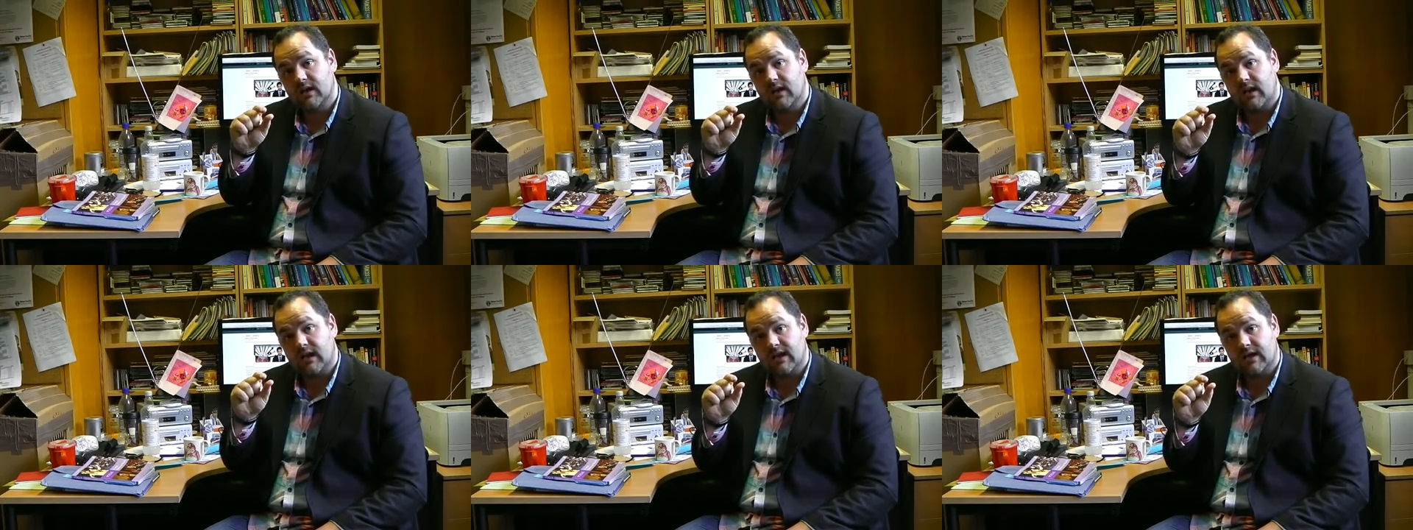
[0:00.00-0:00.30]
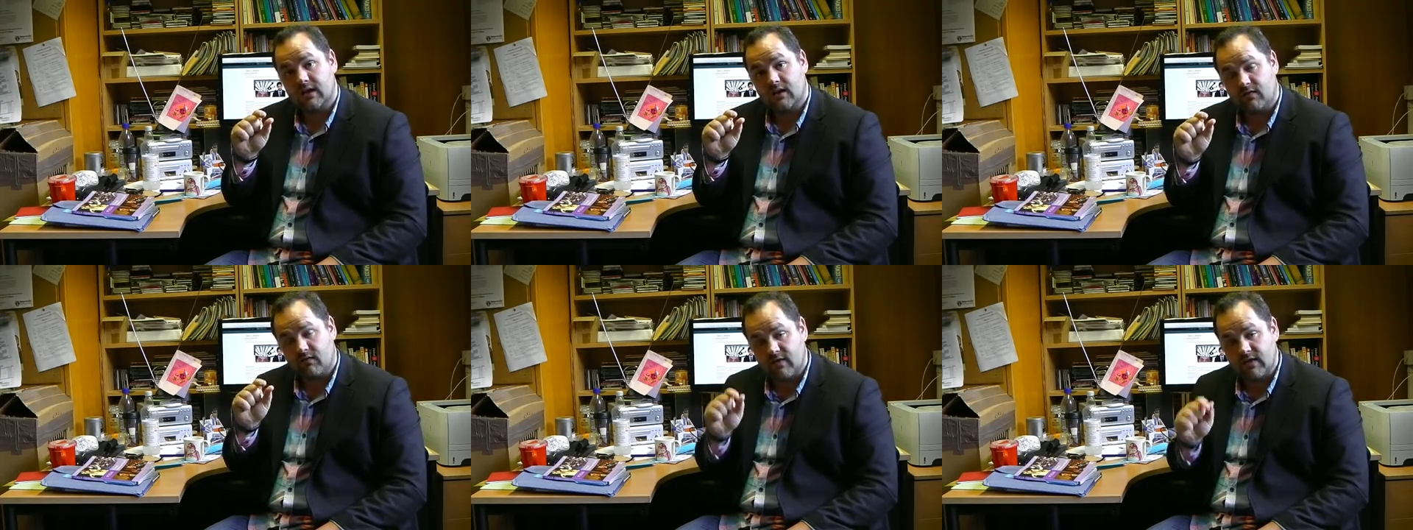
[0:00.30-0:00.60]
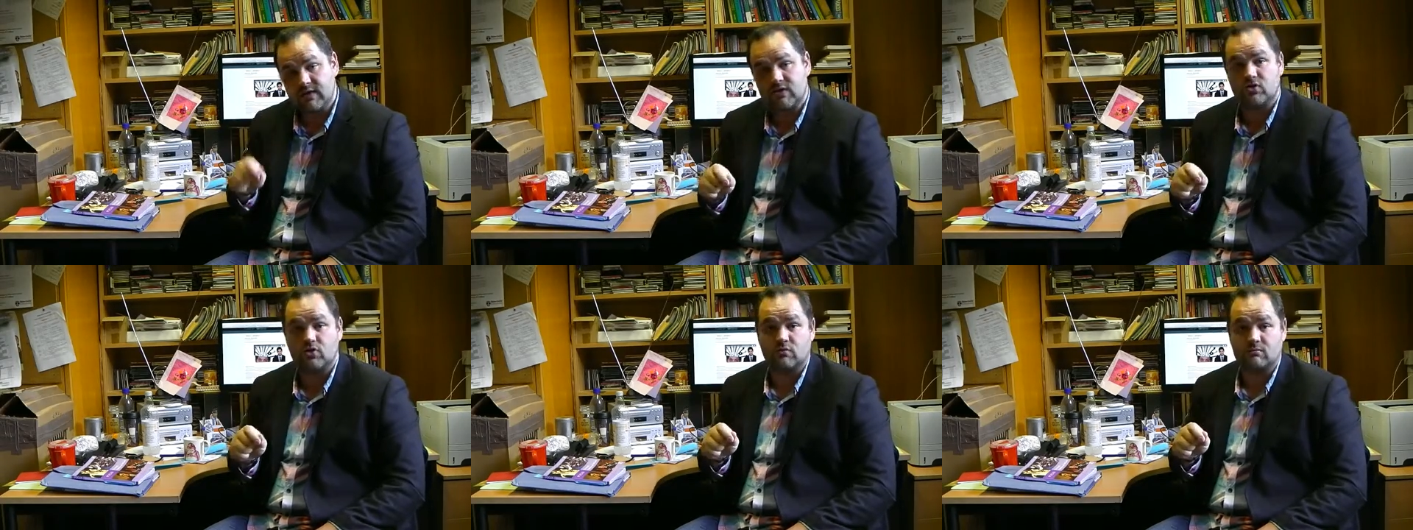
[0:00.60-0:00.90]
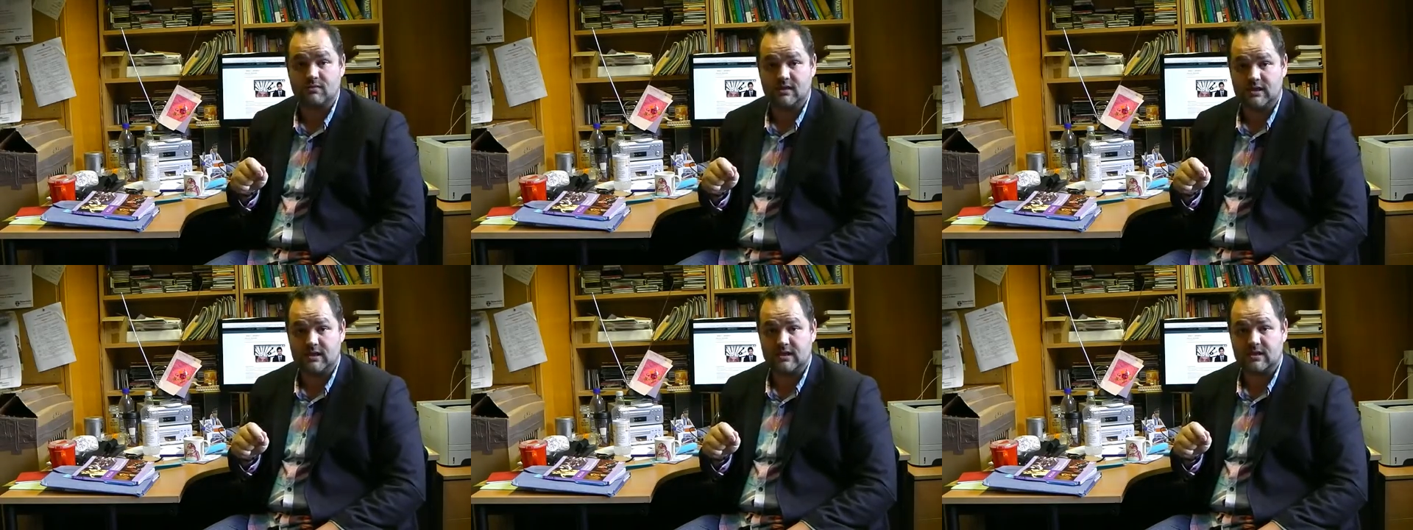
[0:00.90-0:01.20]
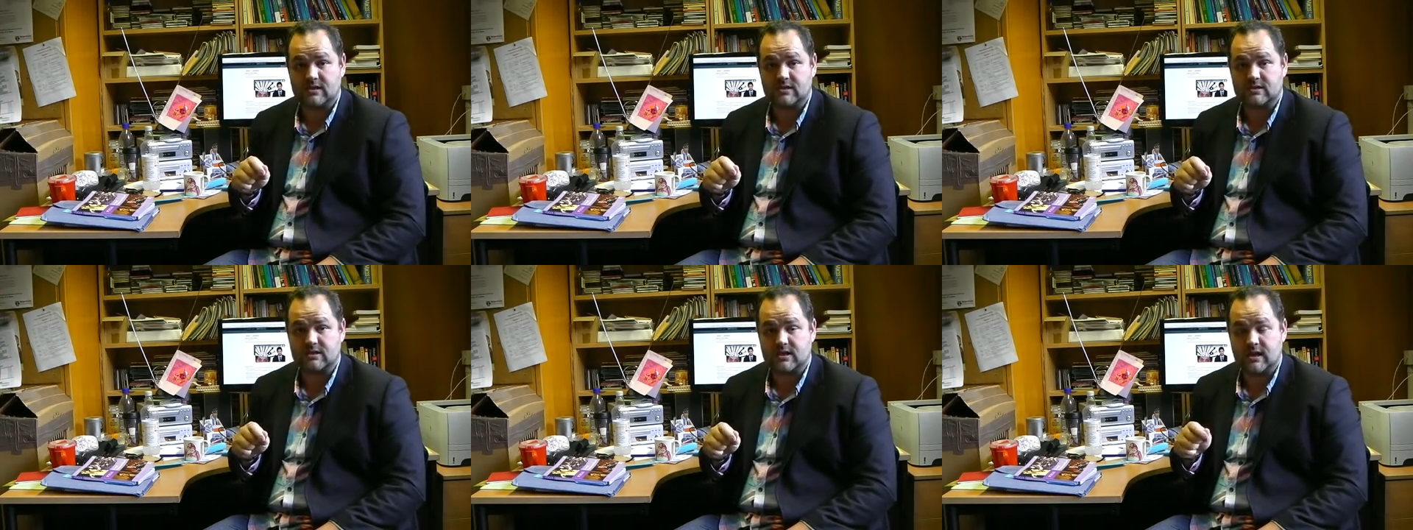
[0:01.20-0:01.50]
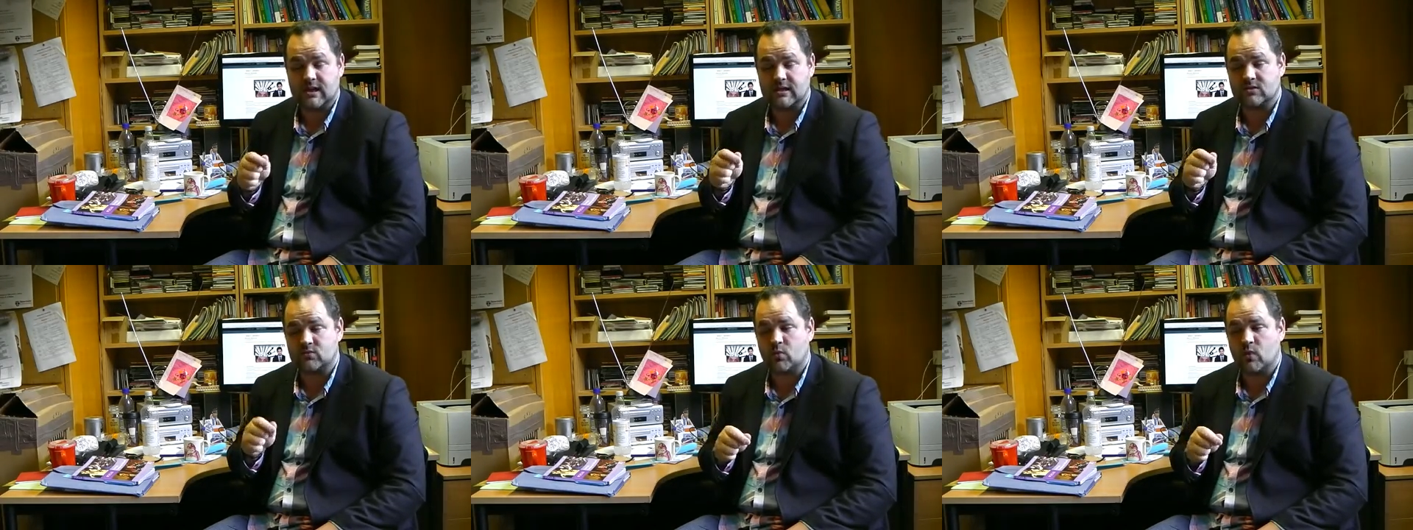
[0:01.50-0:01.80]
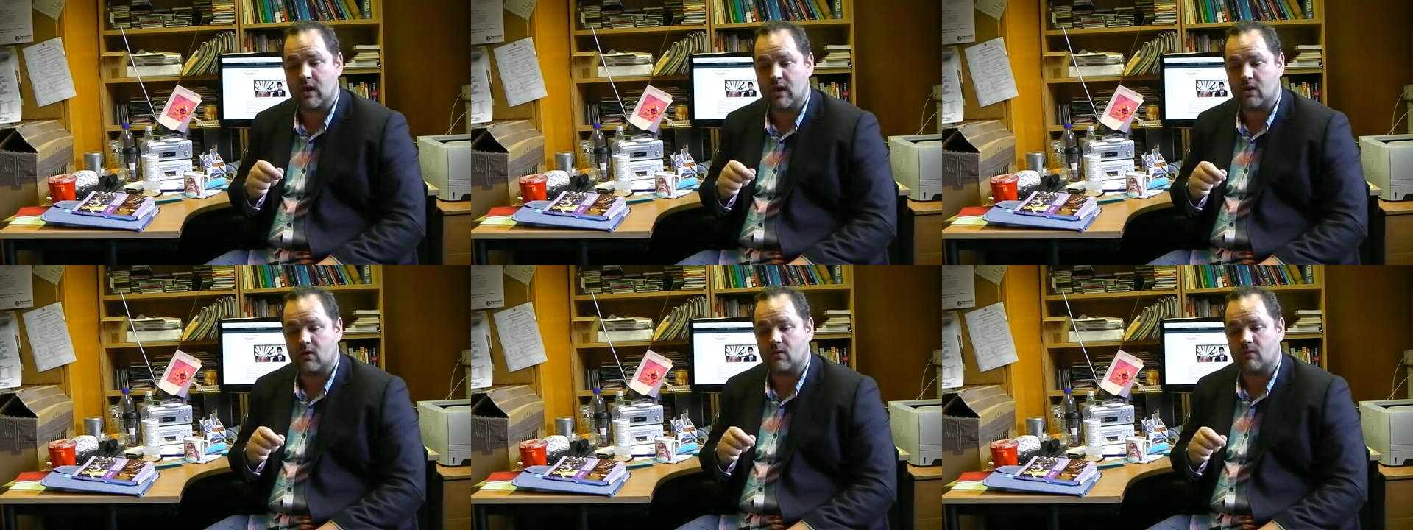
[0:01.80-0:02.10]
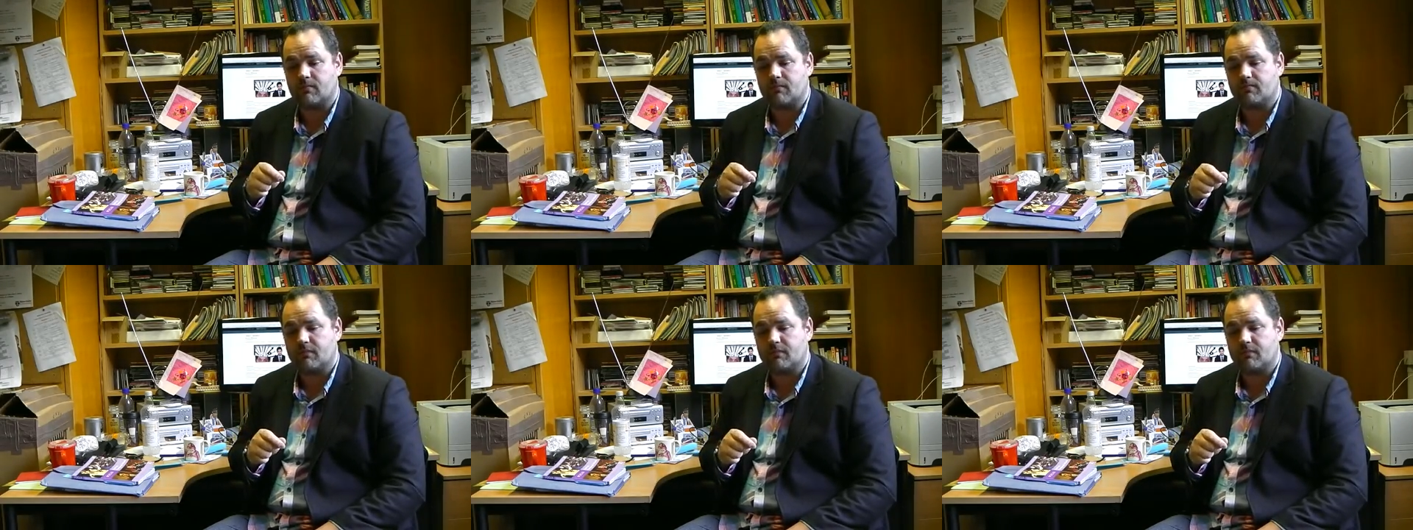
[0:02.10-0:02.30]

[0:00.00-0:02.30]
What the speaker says: individual meanings as well.